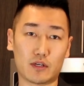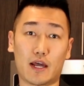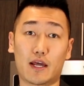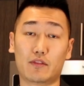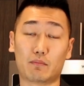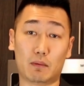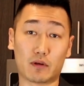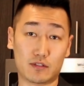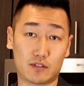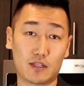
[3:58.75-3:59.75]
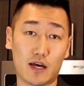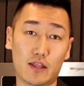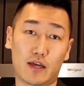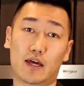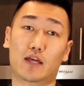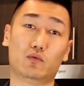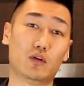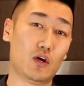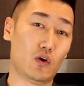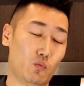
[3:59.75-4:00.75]
and people can see that, and
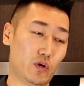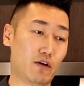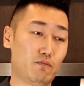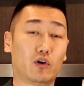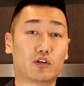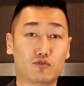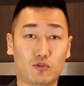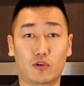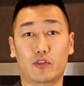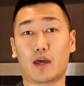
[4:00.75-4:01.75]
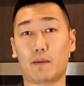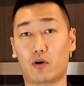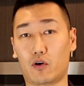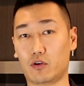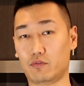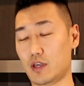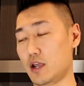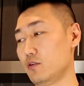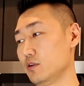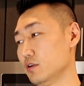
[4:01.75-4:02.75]
we have more control in that part of the
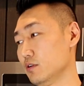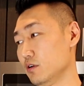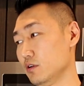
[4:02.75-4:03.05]
area,